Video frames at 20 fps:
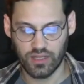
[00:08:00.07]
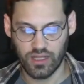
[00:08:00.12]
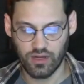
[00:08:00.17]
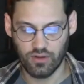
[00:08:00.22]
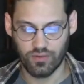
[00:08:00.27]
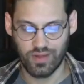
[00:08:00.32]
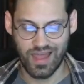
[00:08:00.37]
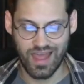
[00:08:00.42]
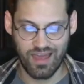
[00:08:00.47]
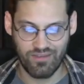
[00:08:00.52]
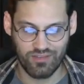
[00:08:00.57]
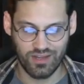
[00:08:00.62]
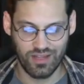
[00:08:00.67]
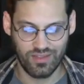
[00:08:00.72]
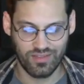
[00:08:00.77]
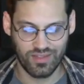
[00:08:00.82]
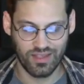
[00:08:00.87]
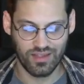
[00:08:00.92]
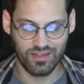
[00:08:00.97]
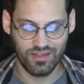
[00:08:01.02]
don't have
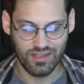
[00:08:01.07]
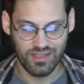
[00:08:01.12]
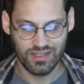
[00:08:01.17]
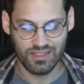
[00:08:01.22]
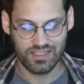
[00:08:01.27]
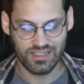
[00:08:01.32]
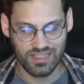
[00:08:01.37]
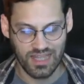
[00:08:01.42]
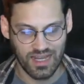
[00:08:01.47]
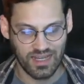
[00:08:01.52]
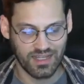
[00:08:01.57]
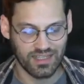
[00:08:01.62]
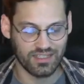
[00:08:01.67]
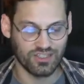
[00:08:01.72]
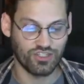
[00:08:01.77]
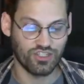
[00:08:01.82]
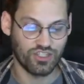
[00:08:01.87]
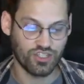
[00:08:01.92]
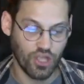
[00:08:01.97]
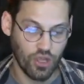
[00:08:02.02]
anything set in
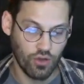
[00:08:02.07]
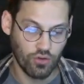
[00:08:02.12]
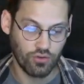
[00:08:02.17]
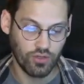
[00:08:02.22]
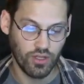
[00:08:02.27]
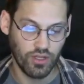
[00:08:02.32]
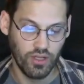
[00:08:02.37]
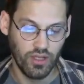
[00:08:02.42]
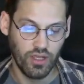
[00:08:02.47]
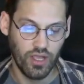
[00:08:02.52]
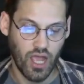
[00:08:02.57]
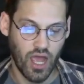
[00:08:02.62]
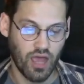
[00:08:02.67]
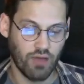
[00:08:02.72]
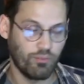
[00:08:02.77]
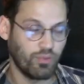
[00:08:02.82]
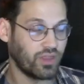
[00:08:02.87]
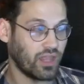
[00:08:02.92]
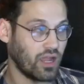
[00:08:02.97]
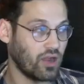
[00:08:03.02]
stone,
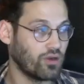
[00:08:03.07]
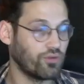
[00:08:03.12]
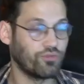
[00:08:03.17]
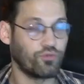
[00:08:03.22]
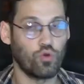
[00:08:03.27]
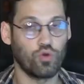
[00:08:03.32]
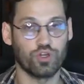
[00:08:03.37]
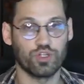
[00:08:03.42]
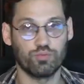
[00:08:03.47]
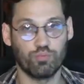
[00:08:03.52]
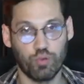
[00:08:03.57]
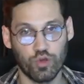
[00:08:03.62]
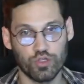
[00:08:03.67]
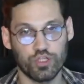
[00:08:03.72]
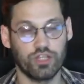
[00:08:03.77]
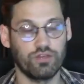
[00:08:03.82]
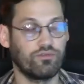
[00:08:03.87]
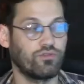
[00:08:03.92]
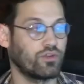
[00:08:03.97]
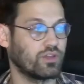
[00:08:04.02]
um, but they are of course
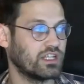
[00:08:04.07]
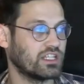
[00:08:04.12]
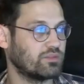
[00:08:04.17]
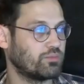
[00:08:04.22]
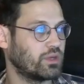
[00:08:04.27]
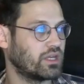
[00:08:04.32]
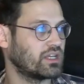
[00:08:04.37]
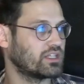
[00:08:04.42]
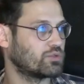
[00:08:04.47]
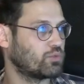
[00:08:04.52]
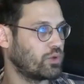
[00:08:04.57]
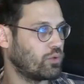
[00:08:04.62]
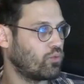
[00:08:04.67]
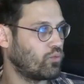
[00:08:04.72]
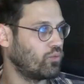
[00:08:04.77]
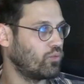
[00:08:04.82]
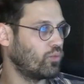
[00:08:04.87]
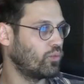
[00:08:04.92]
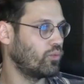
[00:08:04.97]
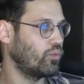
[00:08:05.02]
pushing for this because we,
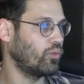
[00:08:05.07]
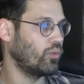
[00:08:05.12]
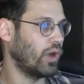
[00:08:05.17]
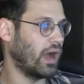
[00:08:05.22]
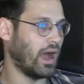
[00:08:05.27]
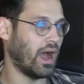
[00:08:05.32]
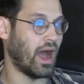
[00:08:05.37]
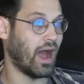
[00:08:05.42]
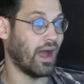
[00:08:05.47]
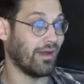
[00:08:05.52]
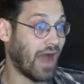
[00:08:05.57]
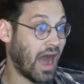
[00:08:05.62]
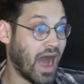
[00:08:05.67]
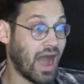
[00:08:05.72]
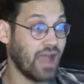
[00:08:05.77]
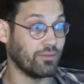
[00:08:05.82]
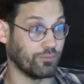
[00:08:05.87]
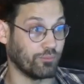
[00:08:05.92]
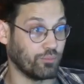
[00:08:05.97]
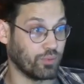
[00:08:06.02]
I,
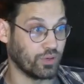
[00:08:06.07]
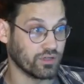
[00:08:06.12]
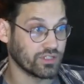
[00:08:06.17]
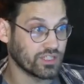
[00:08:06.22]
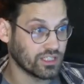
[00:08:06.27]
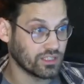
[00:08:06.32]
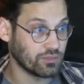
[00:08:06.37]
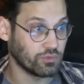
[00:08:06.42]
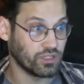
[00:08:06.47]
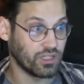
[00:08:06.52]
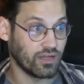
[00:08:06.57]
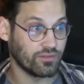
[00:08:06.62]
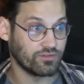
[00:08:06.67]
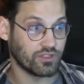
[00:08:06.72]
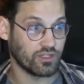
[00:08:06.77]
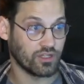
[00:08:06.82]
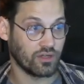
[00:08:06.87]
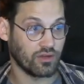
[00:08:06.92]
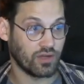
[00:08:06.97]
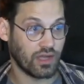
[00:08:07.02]
I personally would love
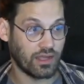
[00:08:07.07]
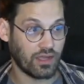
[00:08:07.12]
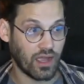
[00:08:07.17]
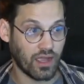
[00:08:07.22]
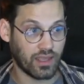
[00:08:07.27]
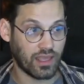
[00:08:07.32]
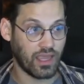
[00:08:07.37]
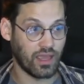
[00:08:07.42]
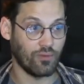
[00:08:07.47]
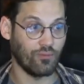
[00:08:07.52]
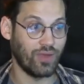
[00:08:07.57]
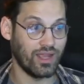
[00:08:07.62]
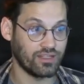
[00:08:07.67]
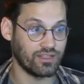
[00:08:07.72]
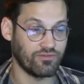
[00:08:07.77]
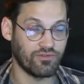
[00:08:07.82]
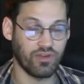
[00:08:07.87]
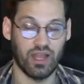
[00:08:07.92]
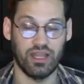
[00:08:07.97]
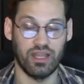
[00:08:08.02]
to know. I, I can't wait to
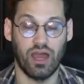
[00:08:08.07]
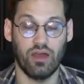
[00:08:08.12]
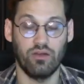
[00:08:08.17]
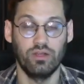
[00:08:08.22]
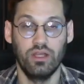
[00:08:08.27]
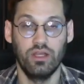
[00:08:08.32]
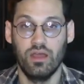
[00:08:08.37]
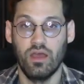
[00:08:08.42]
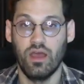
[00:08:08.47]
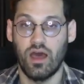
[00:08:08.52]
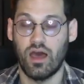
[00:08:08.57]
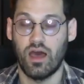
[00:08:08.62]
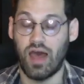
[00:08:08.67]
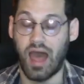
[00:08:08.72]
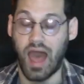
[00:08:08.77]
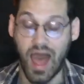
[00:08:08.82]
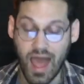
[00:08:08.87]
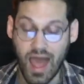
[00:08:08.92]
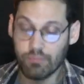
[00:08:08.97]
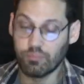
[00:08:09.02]
find out. Uh,
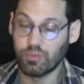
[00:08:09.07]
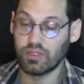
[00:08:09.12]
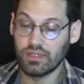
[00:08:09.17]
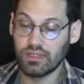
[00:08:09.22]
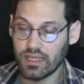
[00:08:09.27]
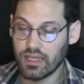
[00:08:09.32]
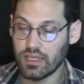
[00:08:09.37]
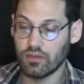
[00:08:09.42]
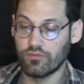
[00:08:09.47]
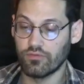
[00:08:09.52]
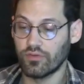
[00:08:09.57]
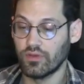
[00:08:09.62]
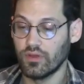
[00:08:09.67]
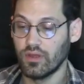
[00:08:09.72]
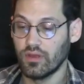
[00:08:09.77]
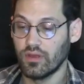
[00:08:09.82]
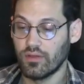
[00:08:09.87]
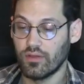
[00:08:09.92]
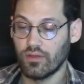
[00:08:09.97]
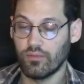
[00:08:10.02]
I believe
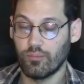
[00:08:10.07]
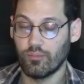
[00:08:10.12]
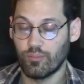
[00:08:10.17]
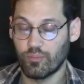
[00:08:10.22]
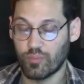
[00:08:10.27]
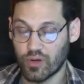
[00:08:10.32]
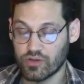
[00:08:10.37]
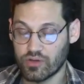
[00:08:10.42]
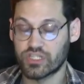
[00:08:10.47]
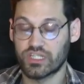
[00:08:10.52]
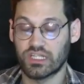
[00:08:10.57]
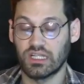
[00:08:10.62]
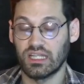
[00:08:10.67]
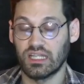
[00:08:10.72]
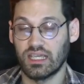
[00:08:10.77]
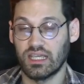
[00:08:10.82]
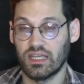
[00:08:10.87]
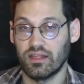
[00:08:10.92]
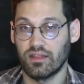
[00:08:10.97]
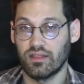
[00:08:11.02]

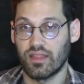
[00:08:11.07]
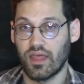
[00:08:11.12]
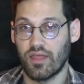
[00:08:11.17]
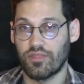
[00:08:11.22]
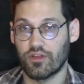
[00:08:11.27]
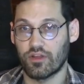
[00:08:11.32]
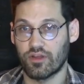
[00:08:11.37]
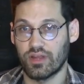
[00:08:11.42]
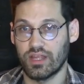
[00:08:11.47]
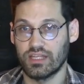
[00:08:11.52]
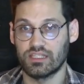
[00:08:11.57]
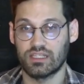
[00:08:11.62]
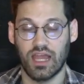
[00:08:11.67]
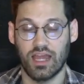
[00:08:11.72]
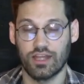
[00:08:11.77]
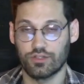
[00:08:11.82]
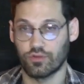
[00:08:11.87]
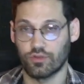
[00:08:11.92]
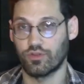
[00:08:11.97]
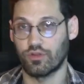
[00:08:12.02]
personally that there is
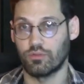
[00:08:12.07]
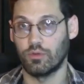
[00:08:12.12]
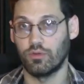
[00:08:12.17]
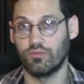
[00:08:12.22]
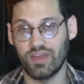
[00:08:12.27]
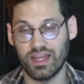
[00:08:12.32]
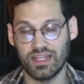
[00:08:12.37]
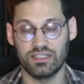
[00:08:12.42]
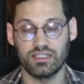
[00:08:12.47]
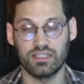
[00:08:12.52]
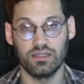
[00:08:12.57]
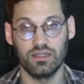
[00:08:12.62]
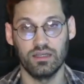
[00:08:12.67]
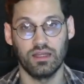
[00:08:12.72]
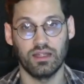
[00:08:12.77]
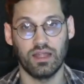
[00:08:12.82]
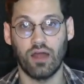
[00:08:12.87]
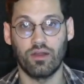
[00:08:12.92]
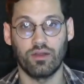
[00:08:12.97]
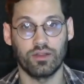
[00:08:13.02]
hydrothermal vents
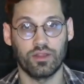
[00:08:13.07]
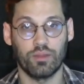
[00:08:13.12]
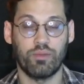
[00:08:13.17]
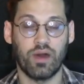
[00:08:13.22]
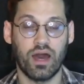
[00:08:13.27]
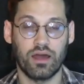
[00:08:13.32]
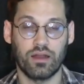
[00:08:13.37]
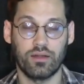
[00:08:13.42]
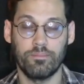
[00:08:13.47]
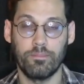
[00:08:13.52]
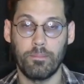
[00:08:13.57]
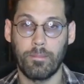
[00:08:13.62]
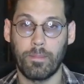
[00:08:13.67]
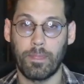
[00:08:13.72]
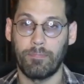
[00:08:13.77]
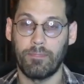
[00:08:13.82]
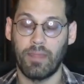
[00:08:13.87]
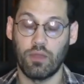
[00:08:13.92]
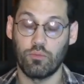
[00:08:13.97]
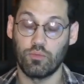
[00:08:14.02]
down at the bottom.
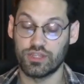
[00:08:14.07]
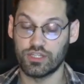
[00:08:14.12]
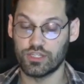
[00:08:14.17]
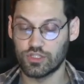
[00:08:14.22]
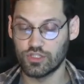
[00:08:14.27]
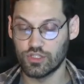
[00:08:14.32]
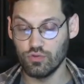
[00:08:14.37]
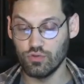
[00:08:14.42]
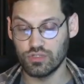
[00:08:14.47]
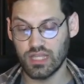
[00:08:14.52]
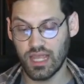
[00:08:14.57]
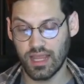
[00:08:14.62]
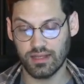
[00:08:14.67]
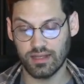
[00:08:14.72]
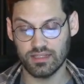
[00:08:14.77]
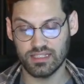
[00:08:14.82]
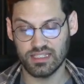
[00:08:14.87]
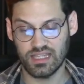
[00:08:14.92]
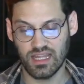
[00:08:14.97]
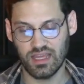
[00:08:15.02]
And with this new
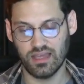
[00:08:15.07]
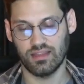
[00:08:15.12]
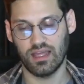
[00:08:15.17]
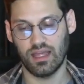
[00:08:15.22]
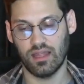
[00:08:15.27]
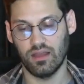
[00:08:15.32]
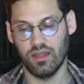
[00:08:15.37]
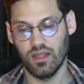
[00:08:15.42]
data saying that